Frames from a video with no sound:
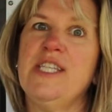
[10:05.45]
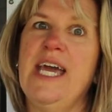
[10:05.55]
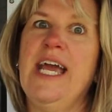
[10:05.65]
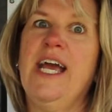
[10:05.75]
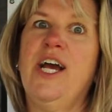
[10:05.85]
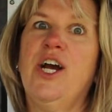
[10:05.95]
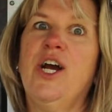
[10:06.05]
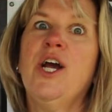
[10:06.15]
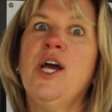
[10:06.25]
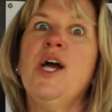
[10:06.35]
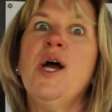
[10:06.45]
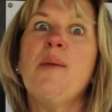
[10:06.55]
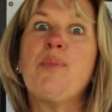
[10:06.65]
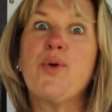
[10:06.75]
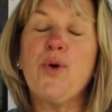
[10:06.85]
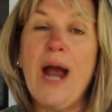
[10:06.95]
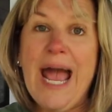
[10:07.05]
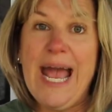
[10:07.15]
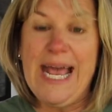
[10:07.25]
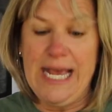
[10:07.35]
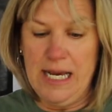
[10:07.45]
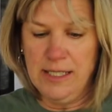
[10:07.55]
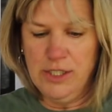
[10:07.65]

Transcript: their prey.